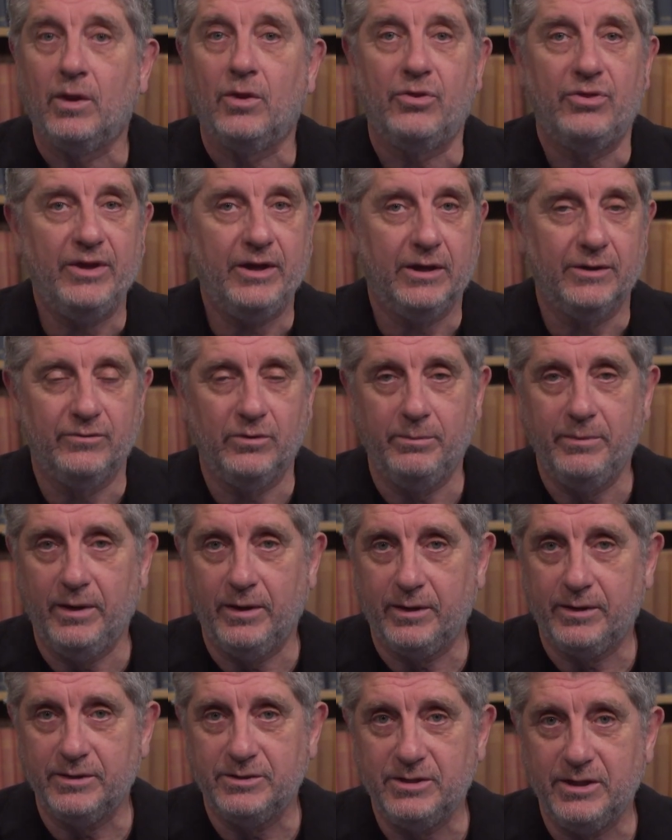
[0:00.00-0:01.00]
Think of
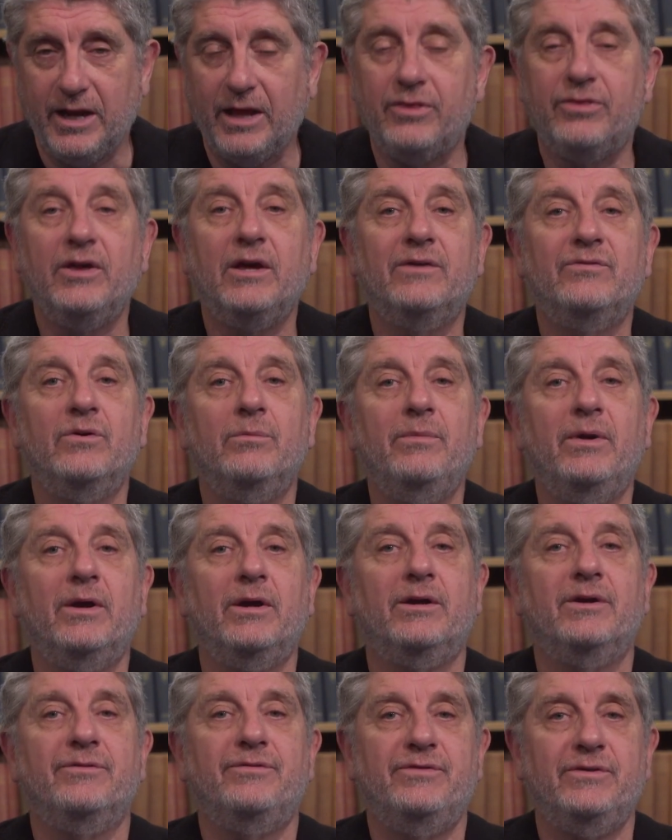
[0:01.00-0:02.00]
America today. Think of
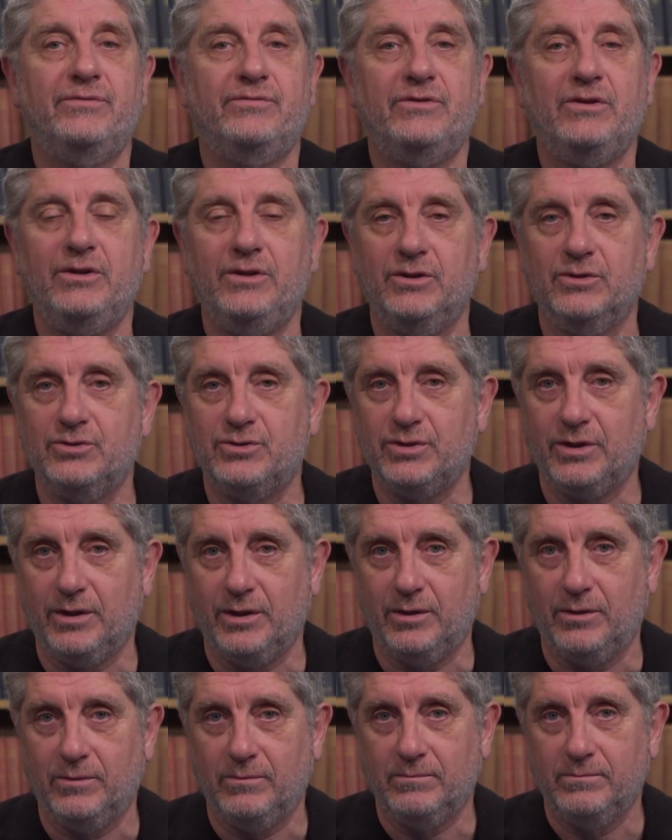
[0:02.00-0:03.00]
America 50 years
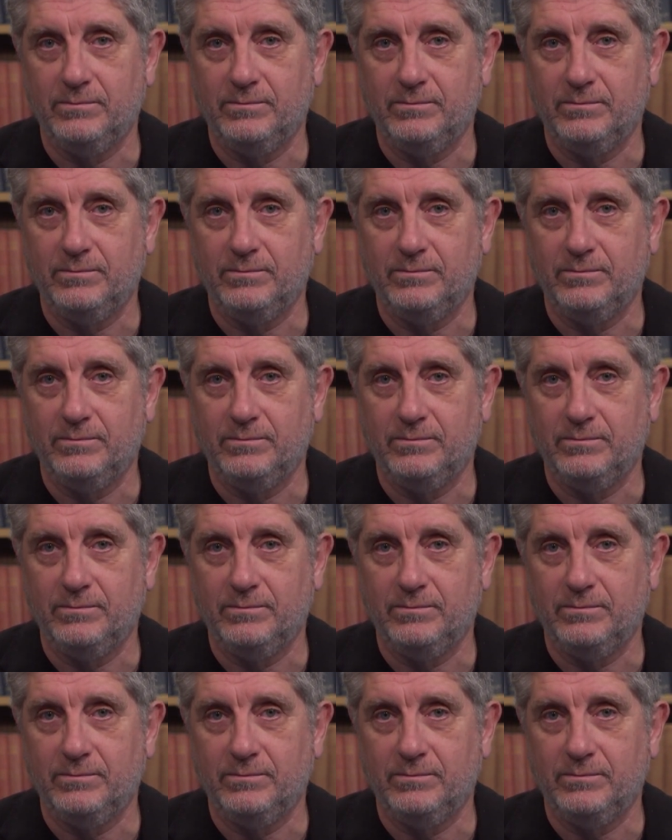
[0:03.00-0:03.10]
ago.